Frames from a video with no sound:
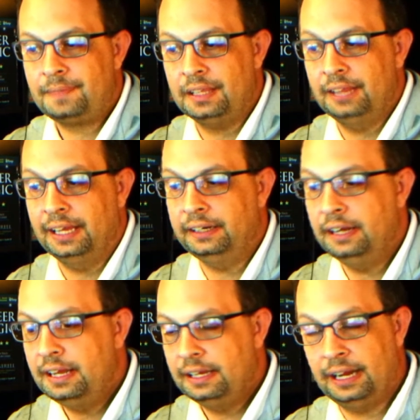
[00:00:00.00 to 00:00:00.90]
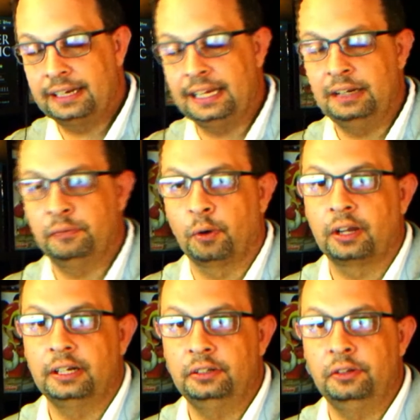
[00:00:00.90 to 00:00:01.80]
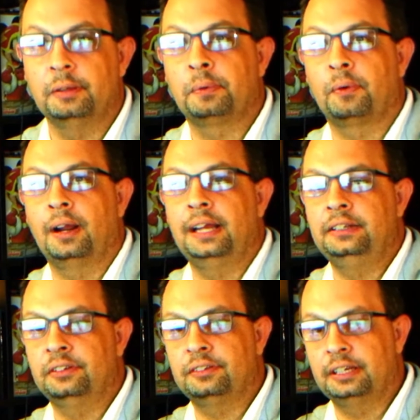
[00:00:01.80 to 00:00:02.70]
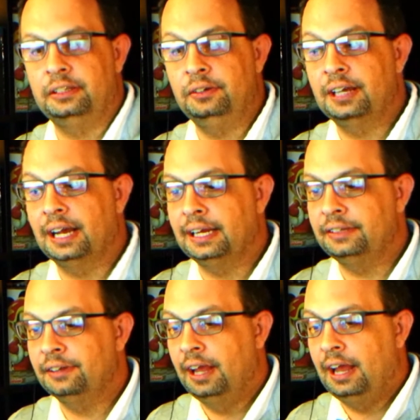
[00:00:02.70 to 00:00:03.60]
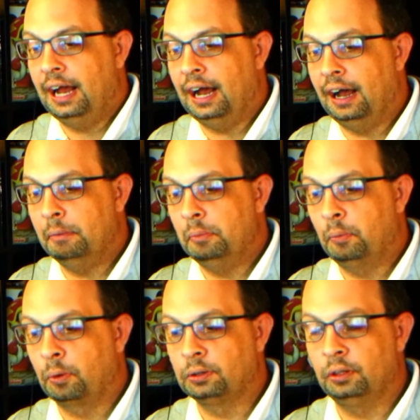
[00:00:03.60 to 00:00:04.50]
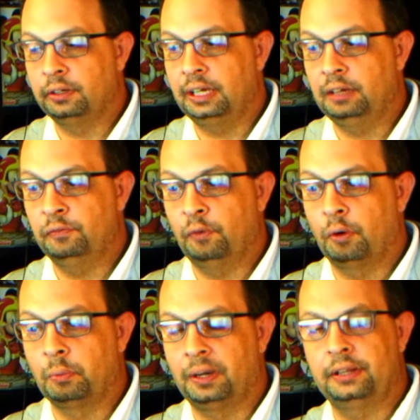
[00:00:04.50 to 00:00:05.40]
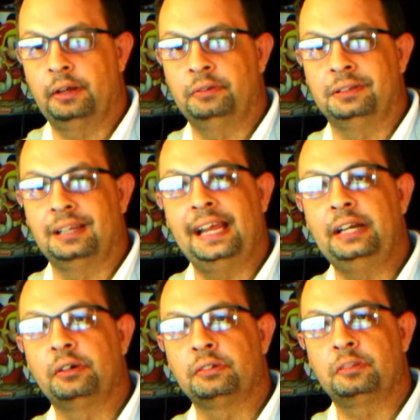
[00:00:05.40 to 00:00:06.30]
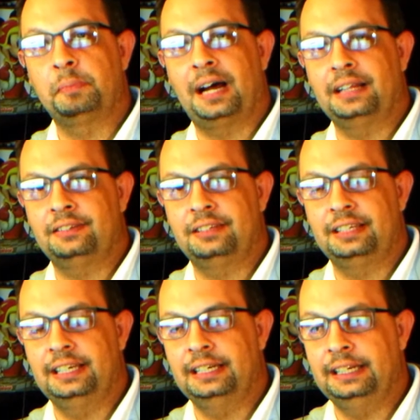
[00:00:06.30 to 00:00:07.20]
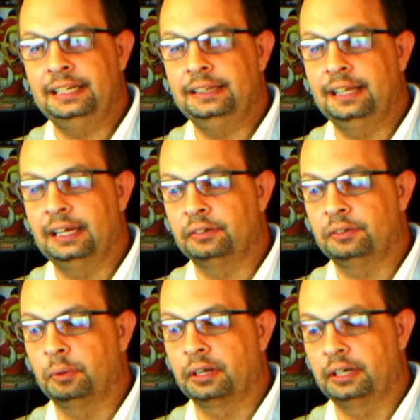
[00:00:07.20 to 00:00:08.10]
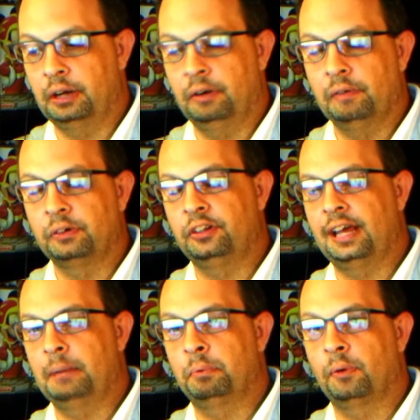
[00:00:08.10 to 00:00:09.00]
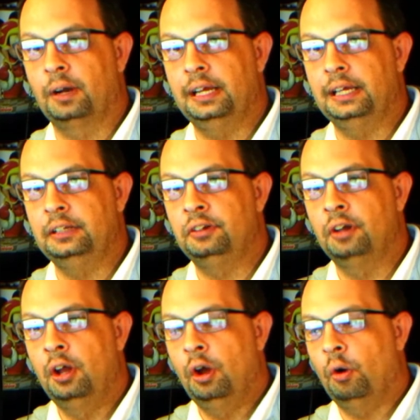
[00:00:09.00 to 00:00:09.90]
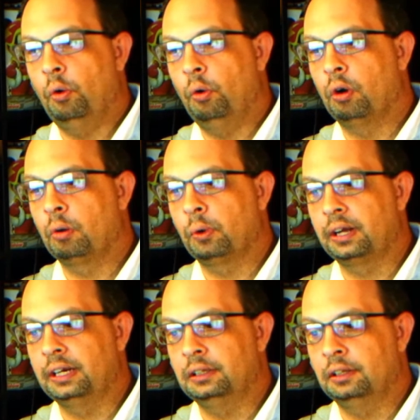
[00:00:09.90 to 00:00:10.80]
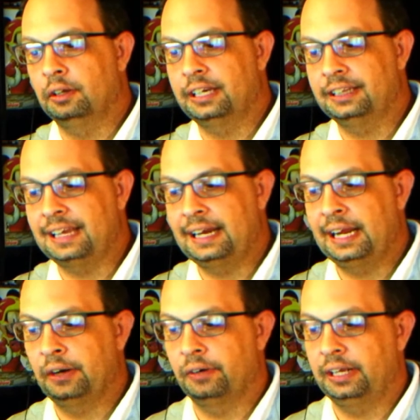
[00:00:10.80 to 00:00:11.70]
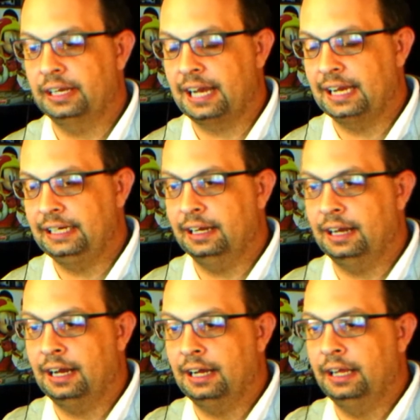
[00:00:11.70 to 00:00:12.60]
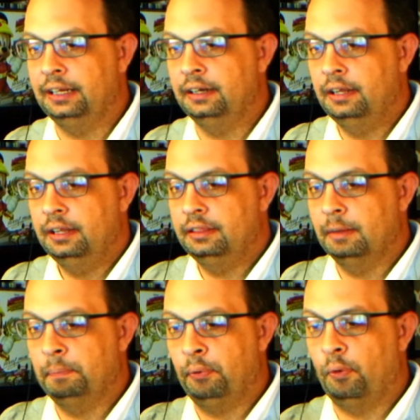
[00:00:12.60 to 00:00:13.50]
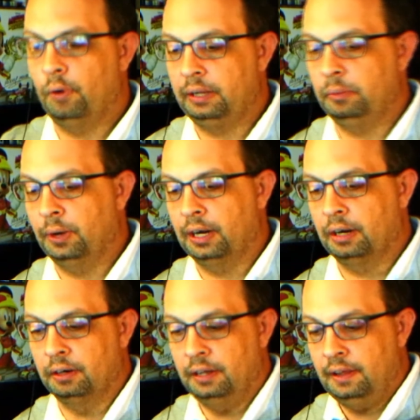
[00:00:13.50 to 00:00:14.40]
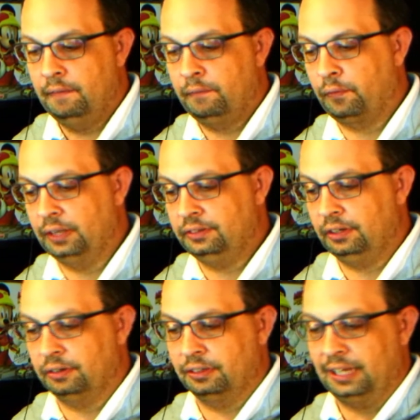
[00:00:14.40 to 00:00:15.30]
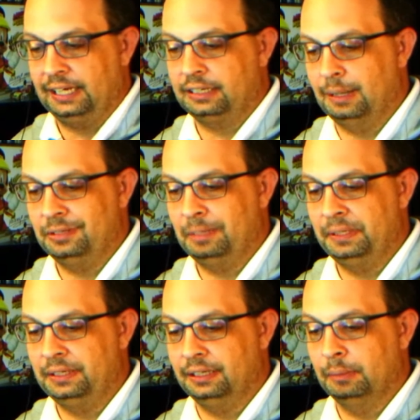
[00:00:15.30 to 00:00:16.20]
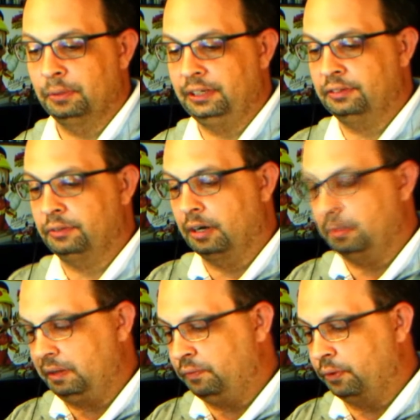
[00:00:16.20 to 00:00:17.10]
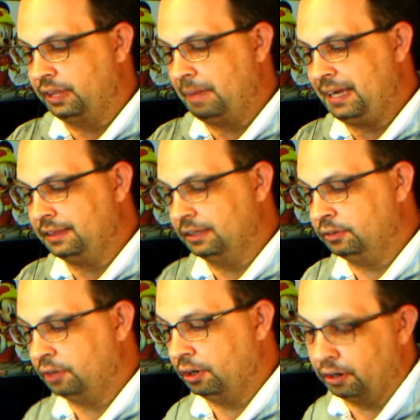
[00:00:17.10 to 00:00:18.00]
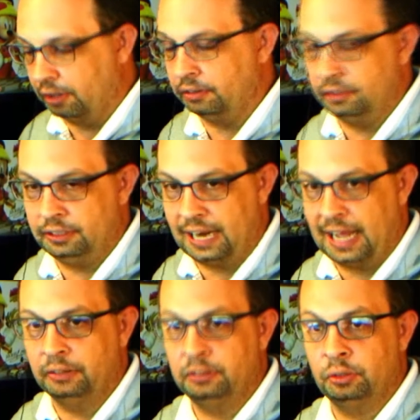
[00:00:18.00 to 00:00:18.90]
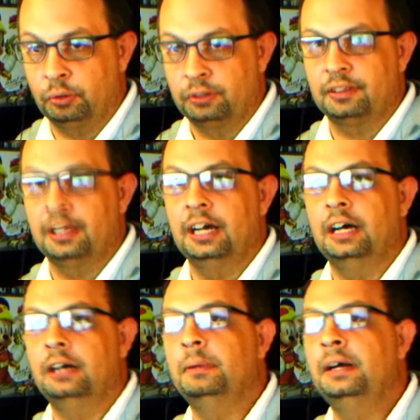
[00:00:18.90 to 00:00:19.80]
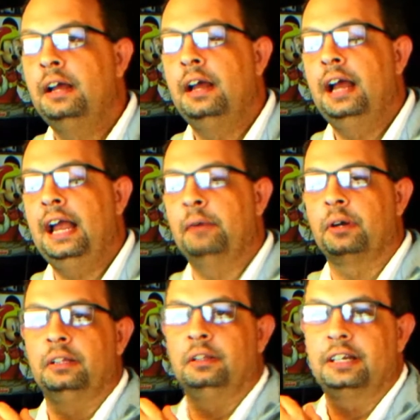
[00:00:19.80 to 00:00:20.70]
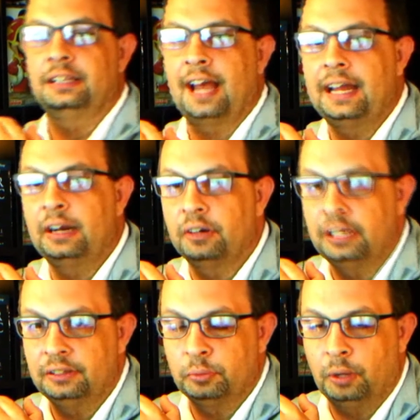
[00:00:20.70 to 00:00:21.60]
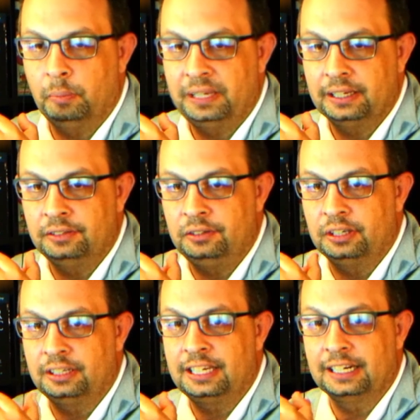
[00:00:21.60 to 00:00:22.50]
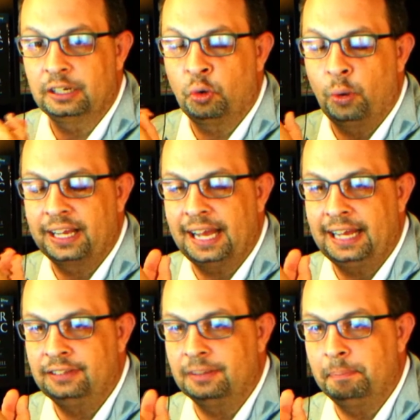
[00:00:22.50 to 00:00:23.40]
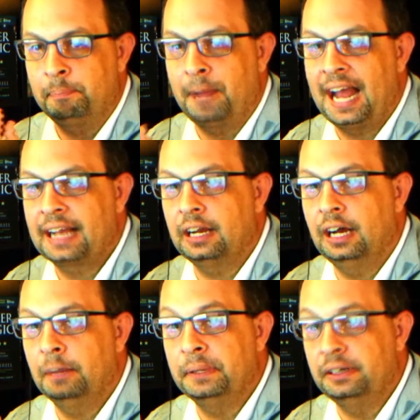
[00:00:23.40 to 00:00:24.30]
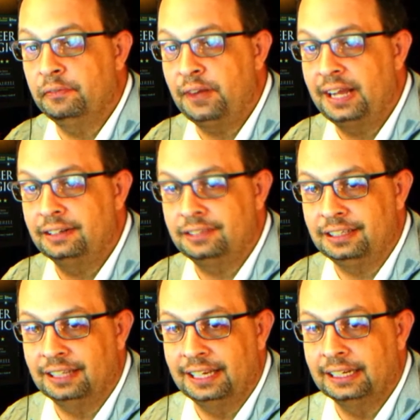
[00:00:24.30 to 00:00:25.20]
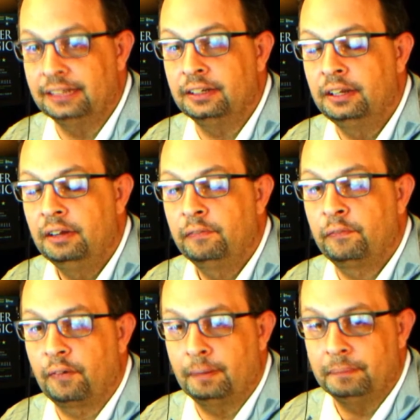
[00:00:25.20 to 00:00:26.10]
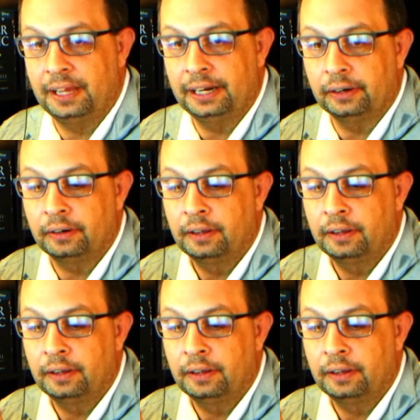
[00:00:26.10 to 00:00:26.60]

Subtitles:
Then again, if we're going to do the parade just like you guys, we're looking for one of those later spots to get in there. So we're going to go over to that bridge, or we're going to look at that area kind of on the point where Frontierland comes up into Liberty Square before they make the turn down towards the hub. And we're going to look at that area as well because you can get a quick exit back up into Fantasyland from there.